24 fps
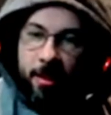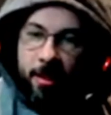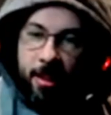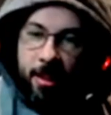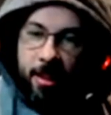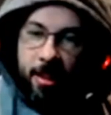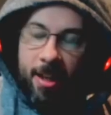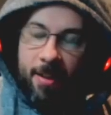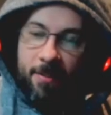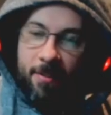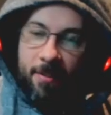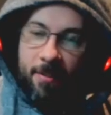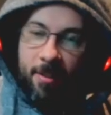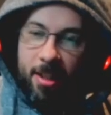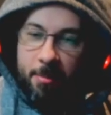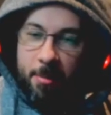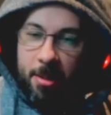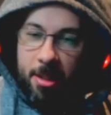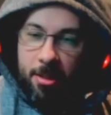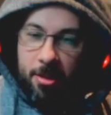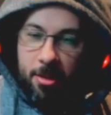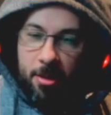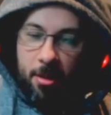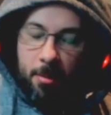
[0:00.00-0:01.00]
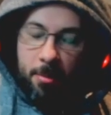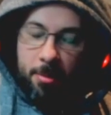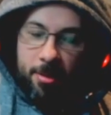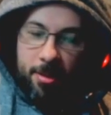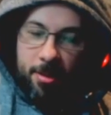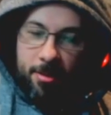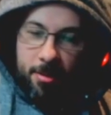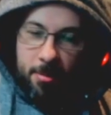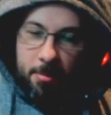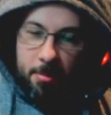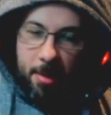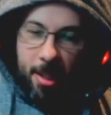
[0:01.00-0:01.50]
Yeah, freedom in your job
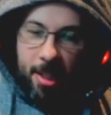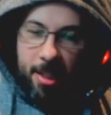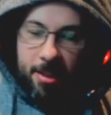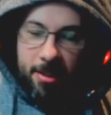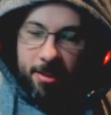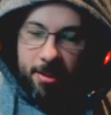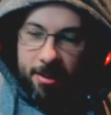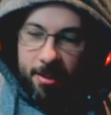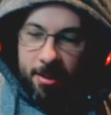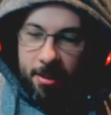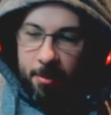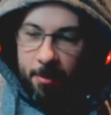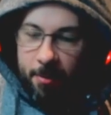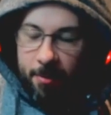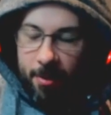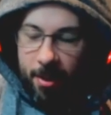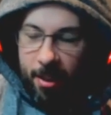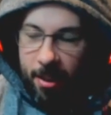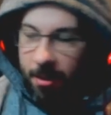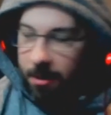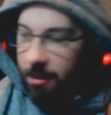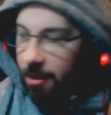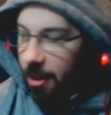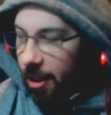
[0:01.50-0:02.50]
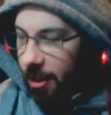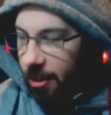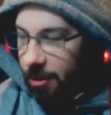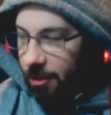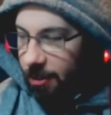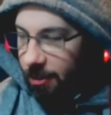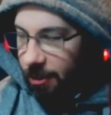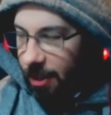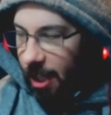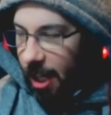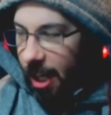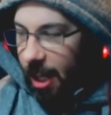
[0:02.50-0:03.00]
sounds amazing, to be fair. It's like,
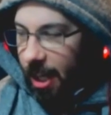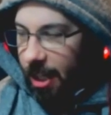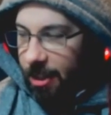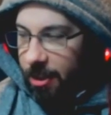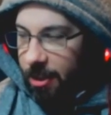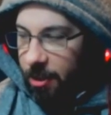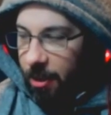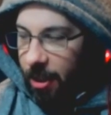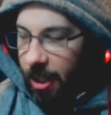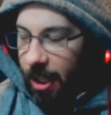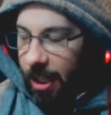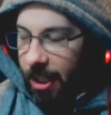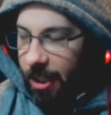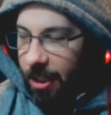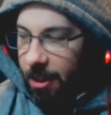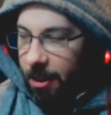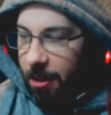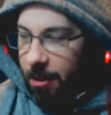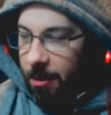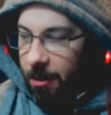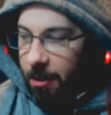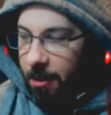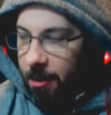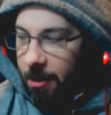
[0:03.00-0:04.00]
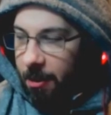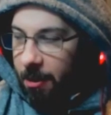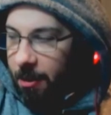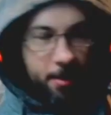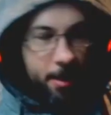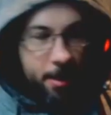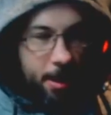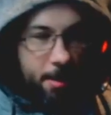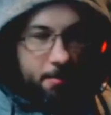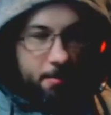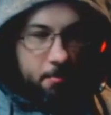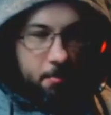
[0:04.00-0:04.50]
yeah, do it later. And
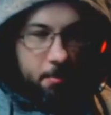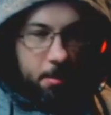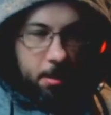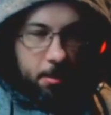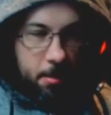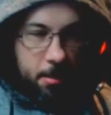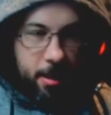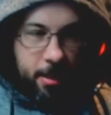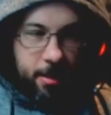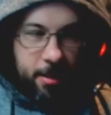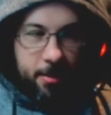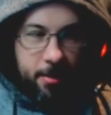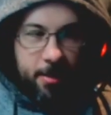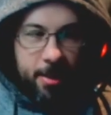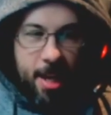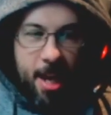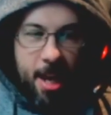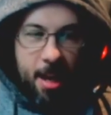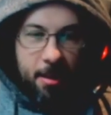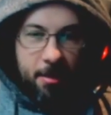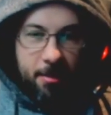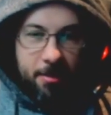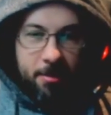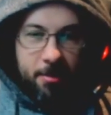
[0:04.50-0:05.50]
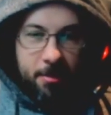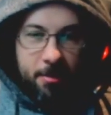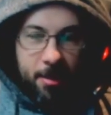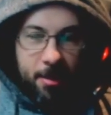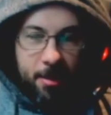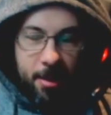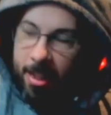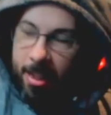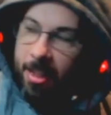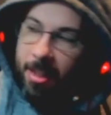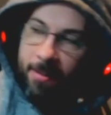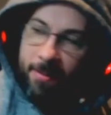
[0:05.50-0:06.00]
you're like, I'm going to do it now.
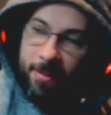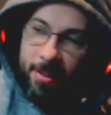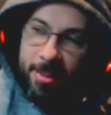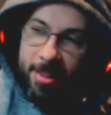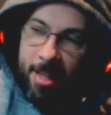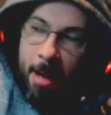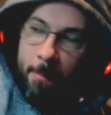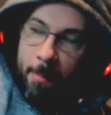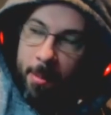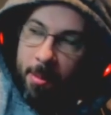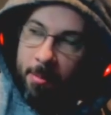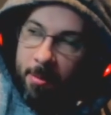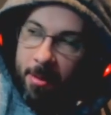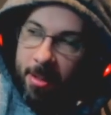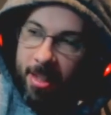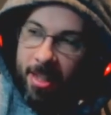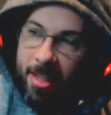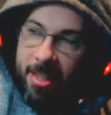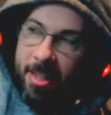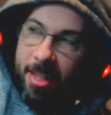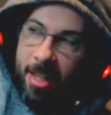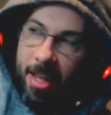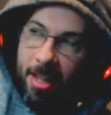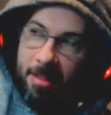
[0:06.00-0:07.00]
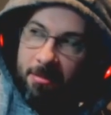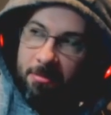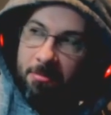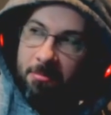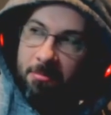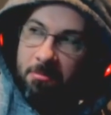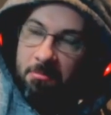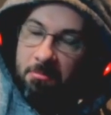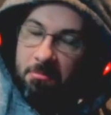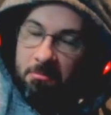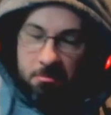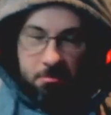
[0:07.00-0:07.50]
And then if he's happy with it, you're like,
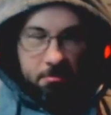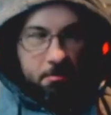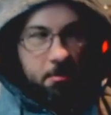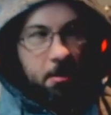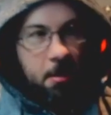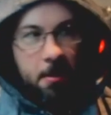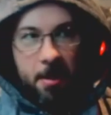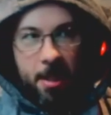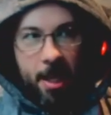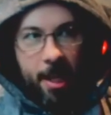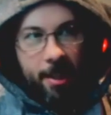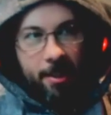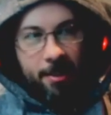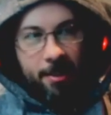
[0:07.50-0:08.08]
okay.